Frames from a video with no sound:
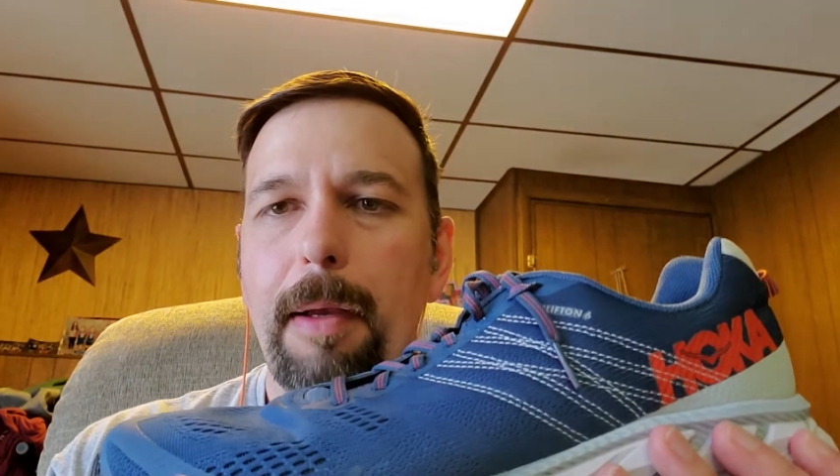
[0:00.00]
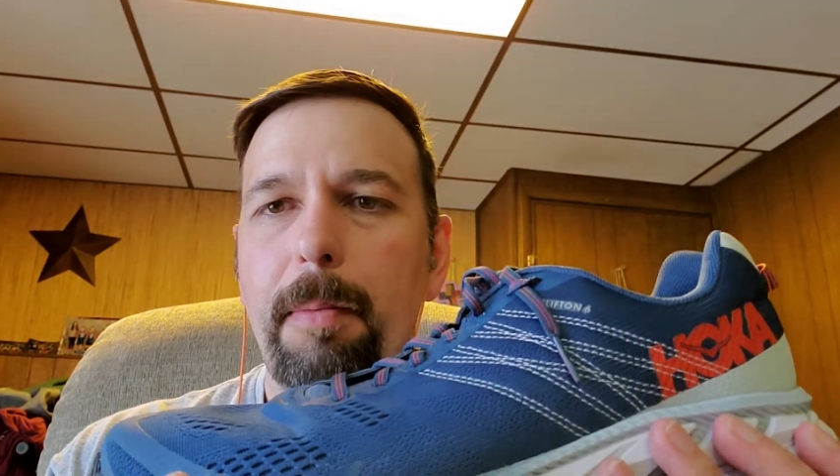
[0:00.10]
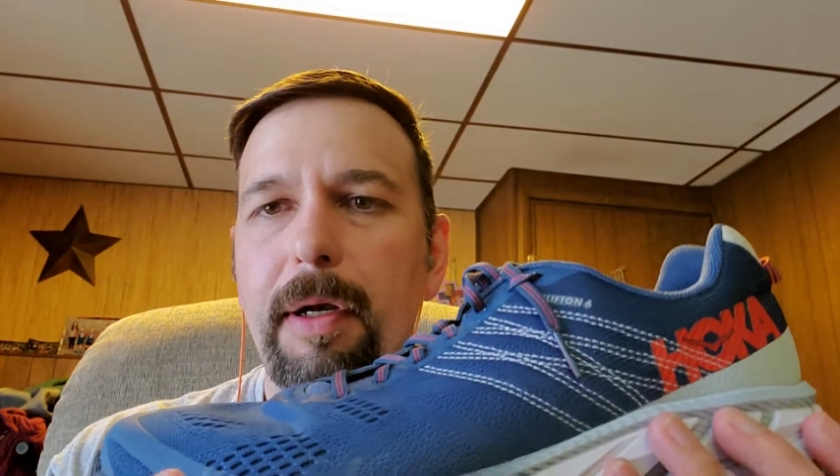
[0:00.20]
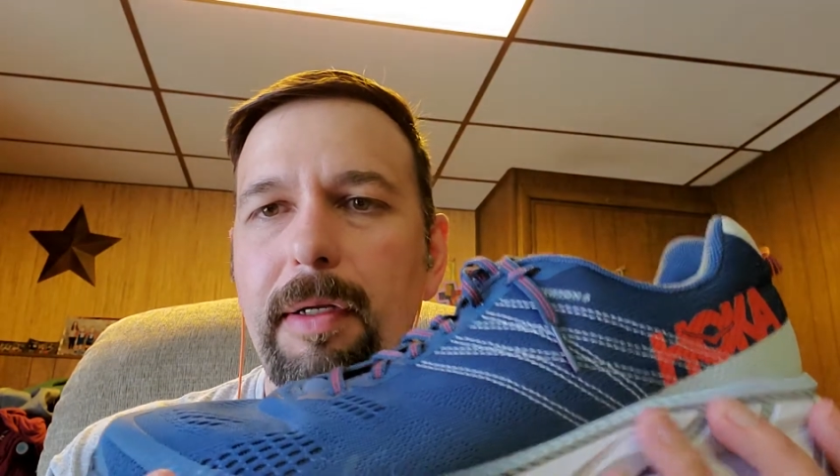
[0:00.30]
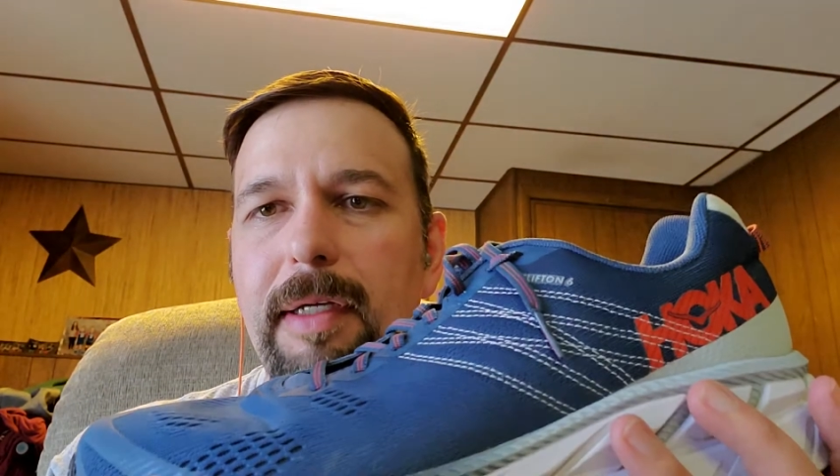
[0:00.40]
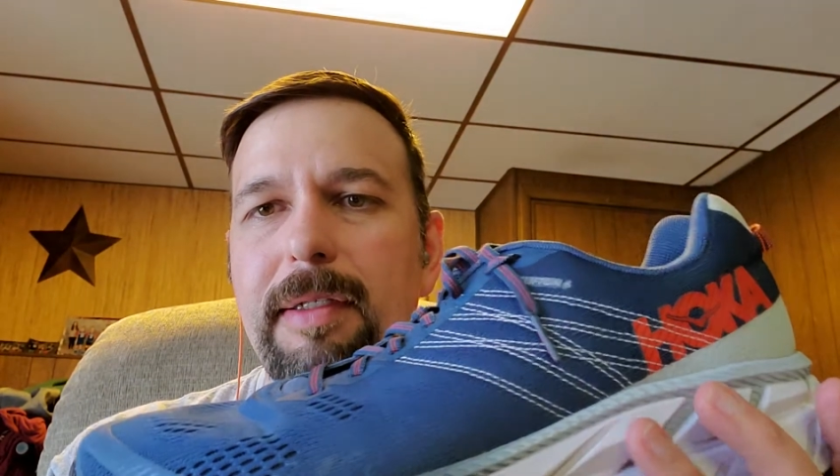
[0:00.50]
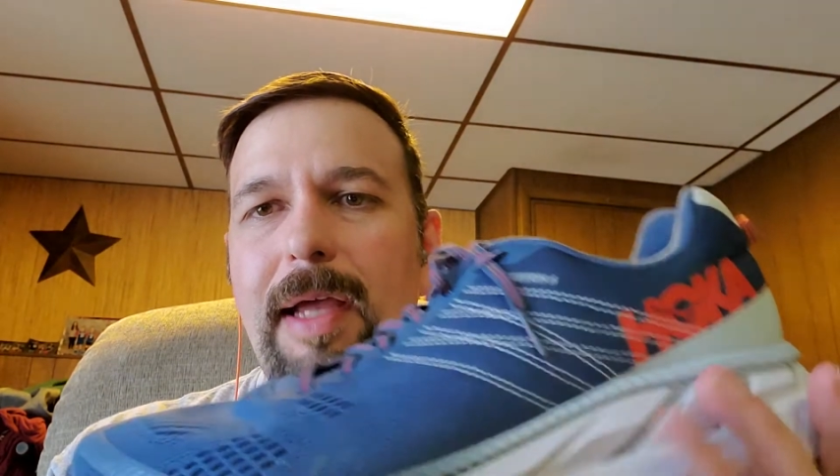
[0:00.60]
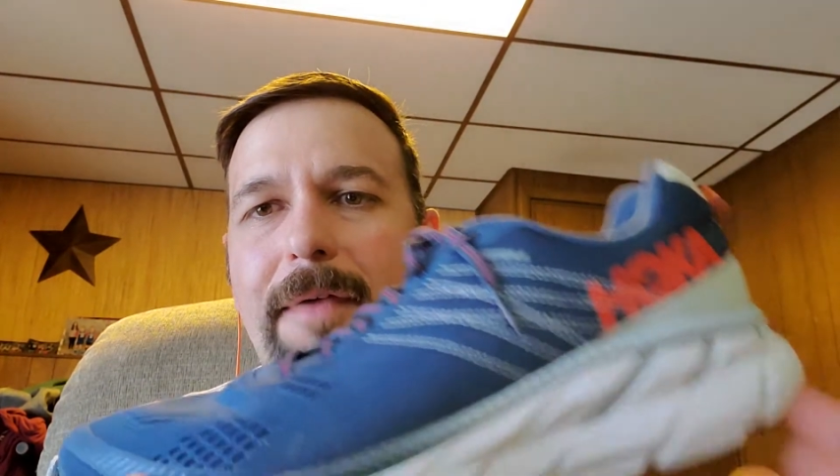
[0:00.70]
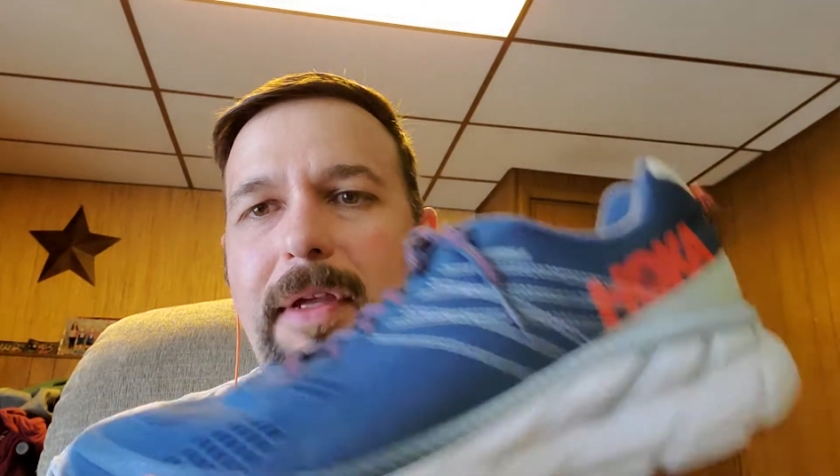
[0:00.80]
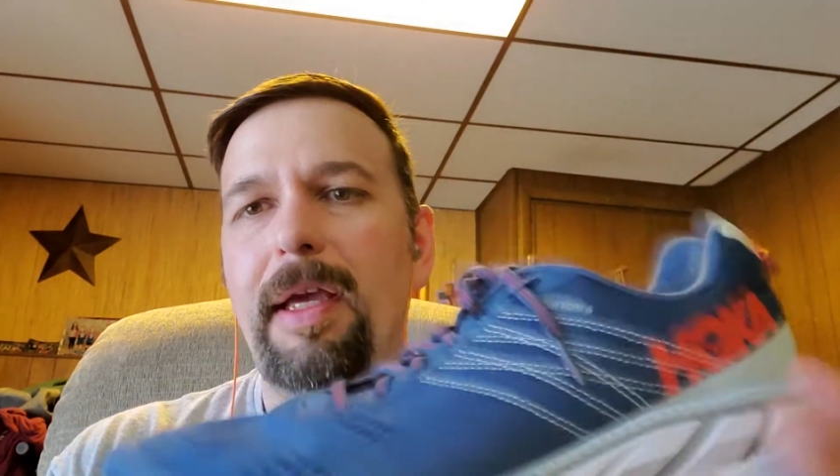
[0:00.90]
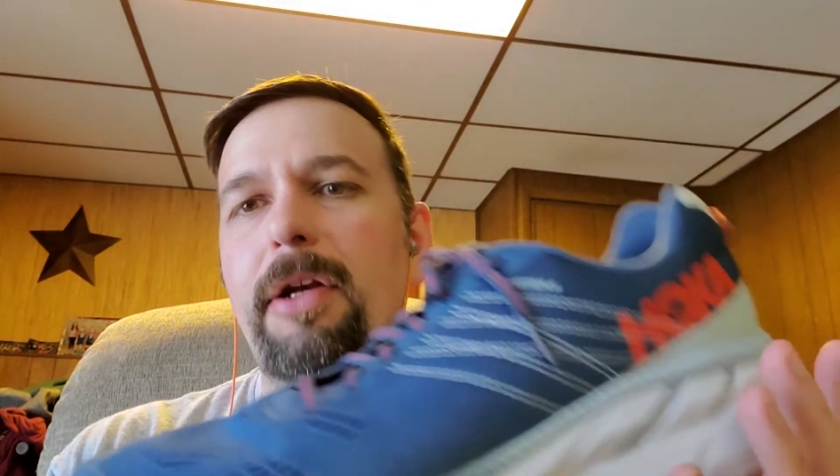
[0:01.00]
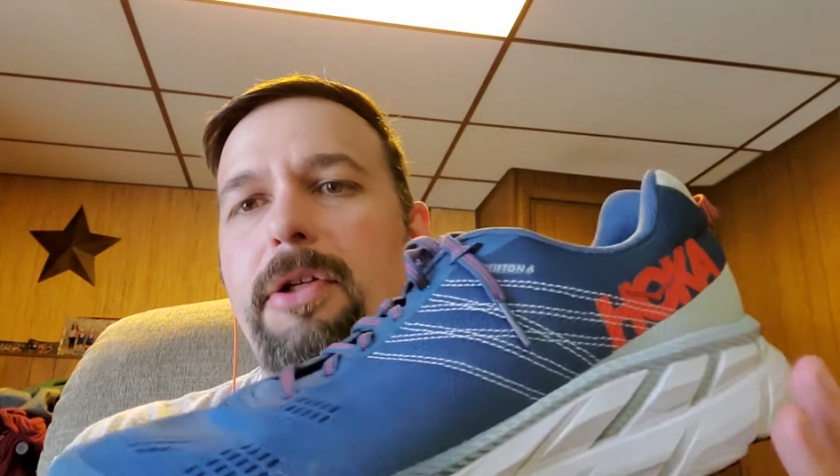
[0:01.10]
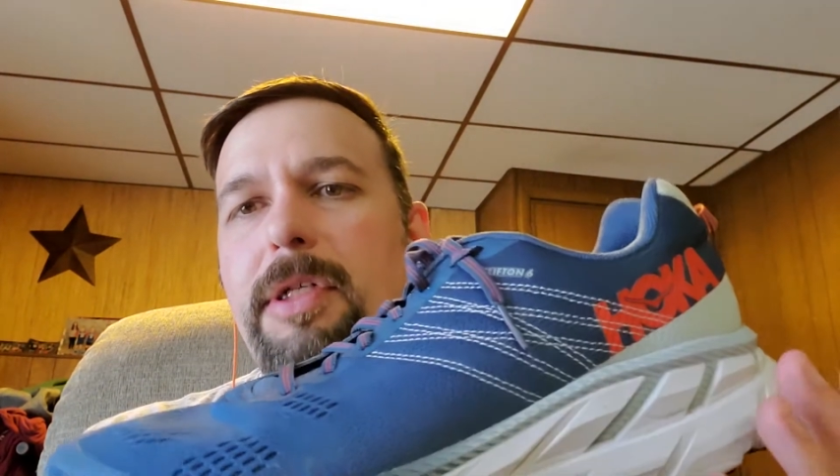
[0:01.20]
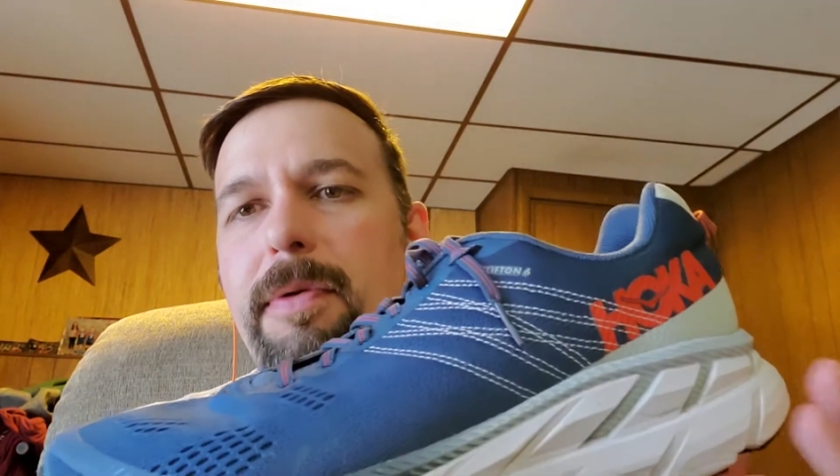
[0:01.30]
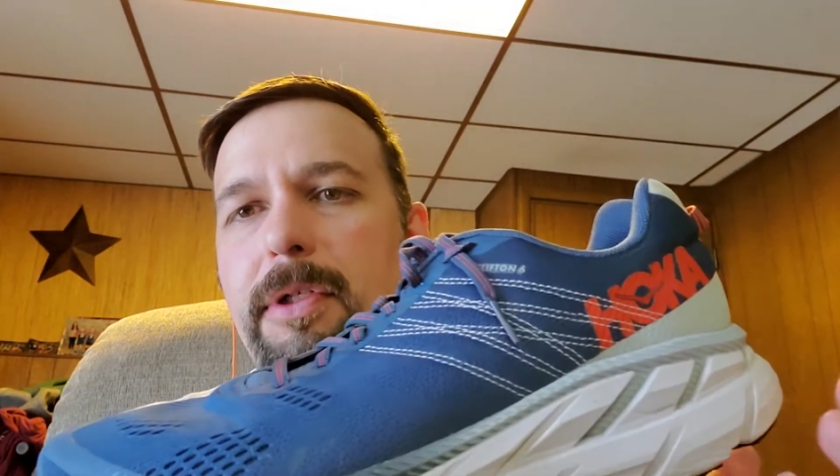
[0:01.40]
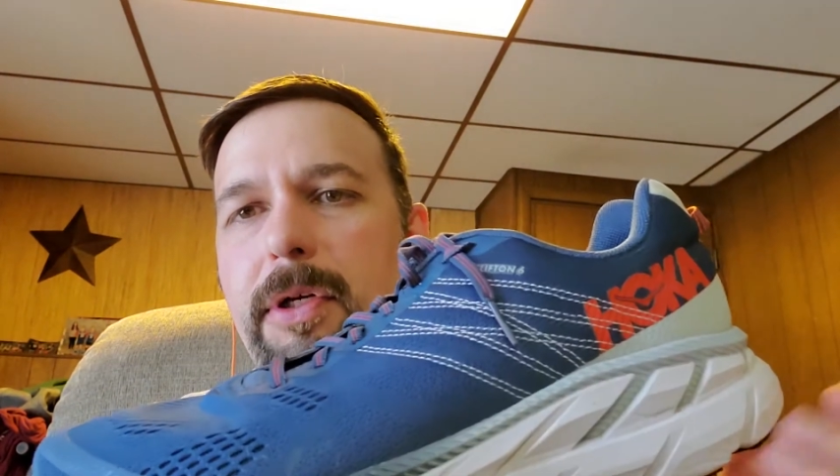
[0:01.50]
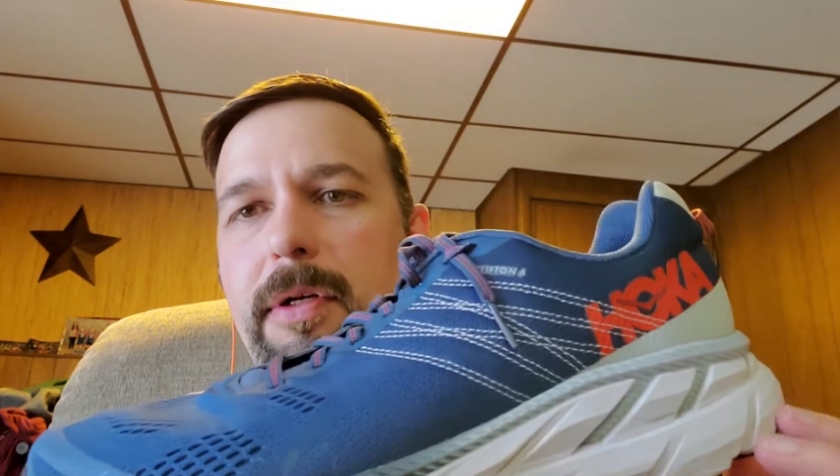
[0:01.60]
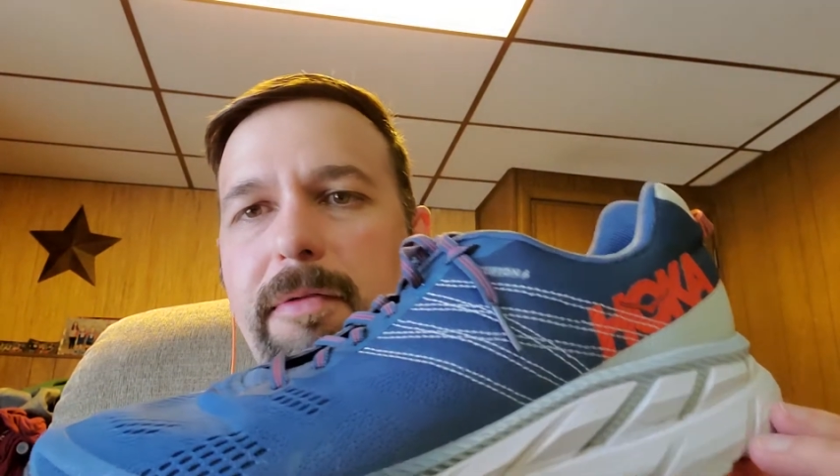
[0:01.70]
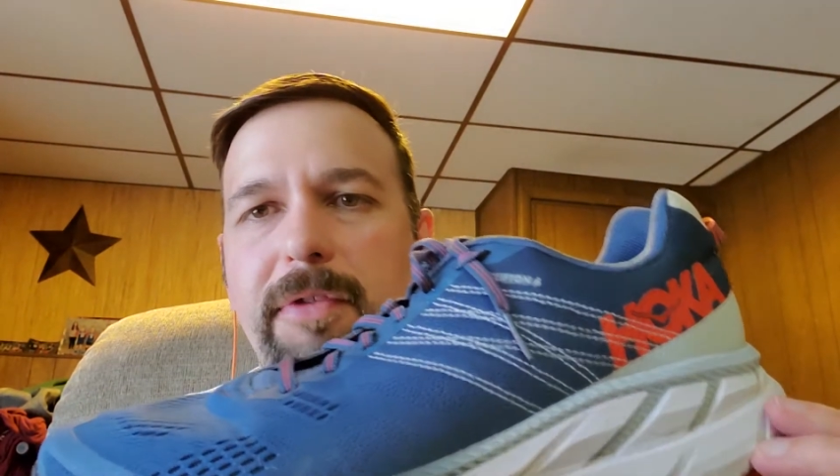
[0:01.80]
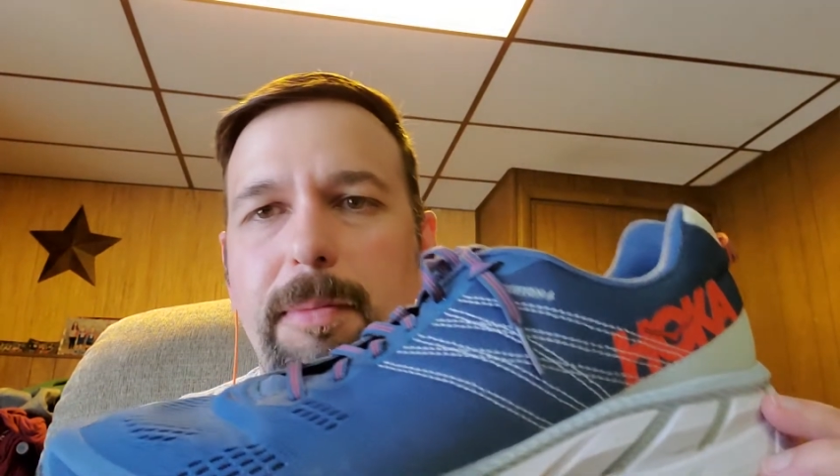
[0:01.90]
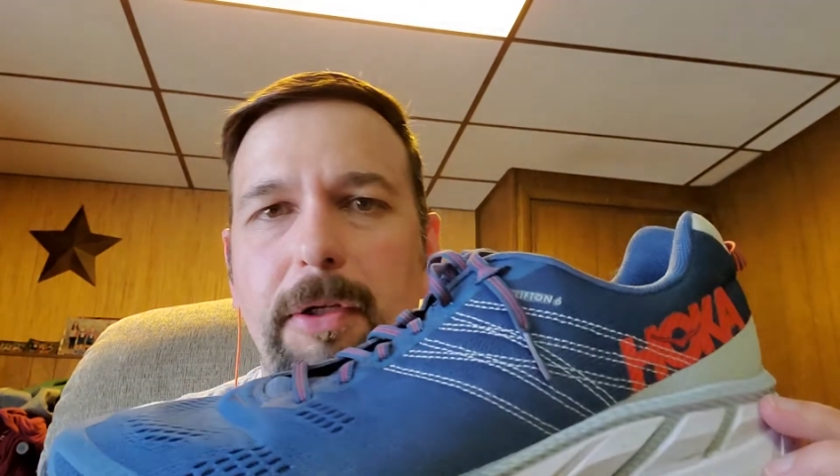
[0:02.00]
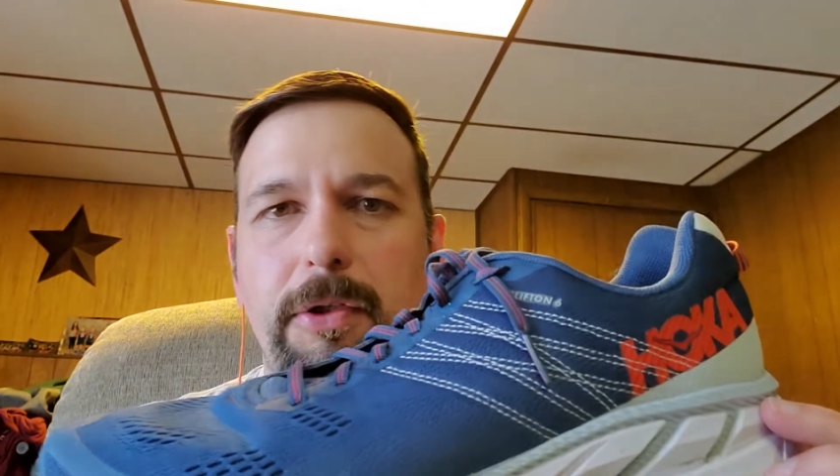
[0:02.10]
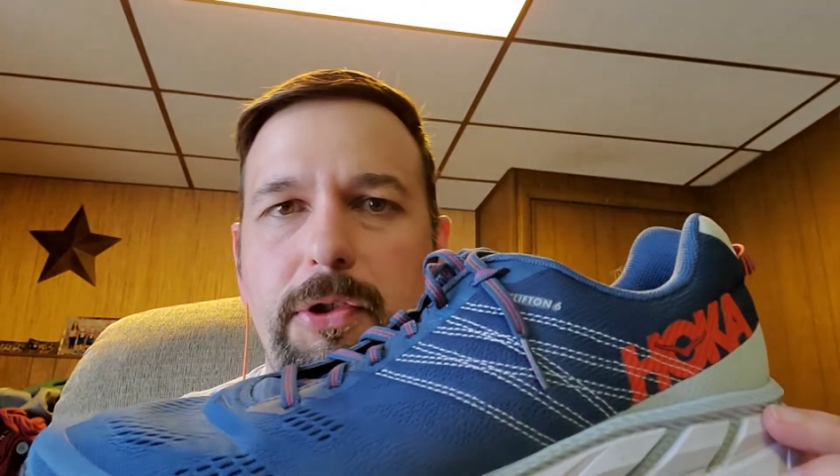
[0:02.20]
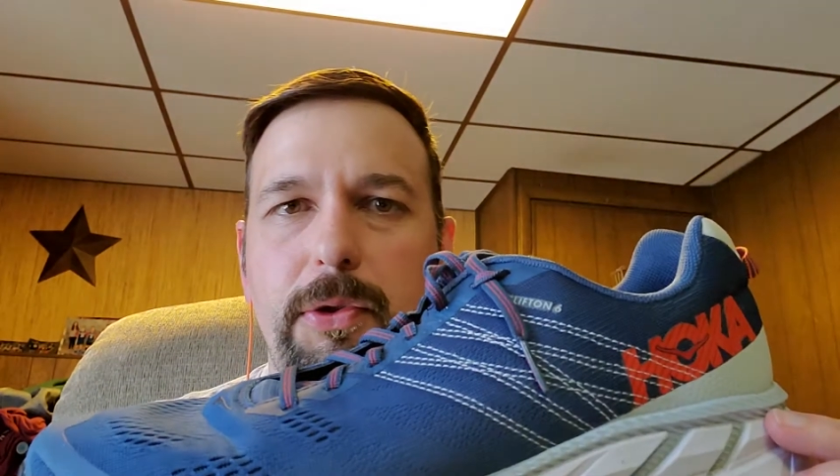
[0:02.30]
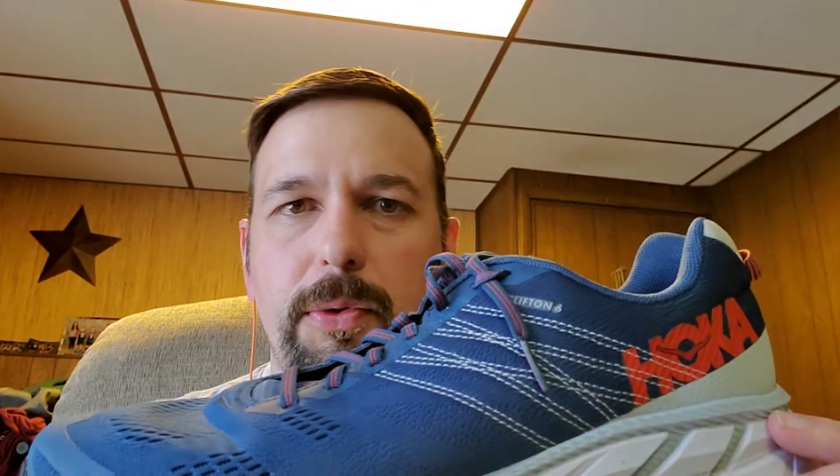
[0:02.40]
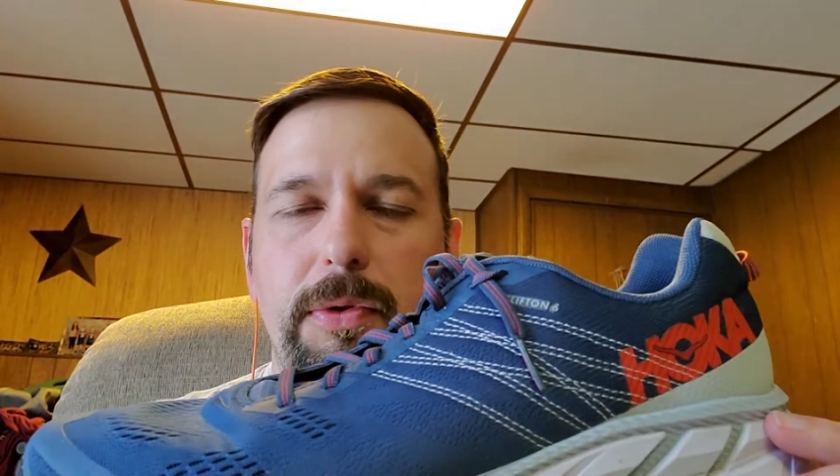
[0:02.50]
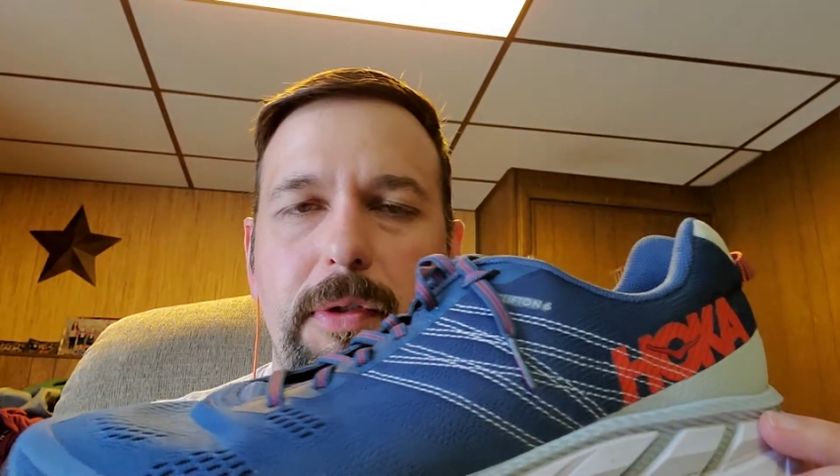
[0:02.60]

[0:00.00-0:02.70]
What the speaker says: but it doesn't have the energy return of some other shoes.